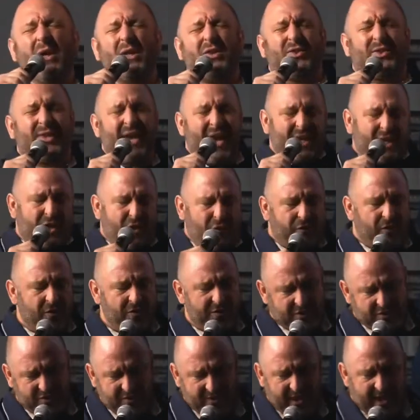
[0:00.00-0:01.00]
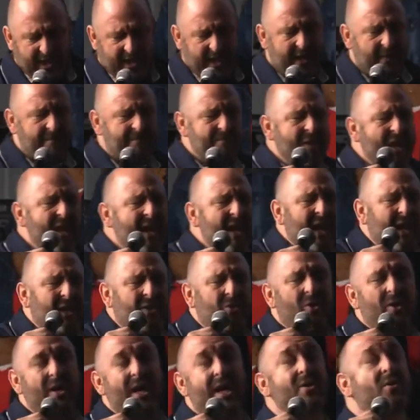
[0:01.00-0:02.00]
we thank you for this day.
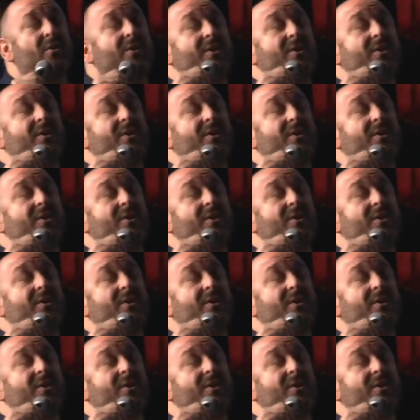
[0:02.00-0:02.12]
And Lord,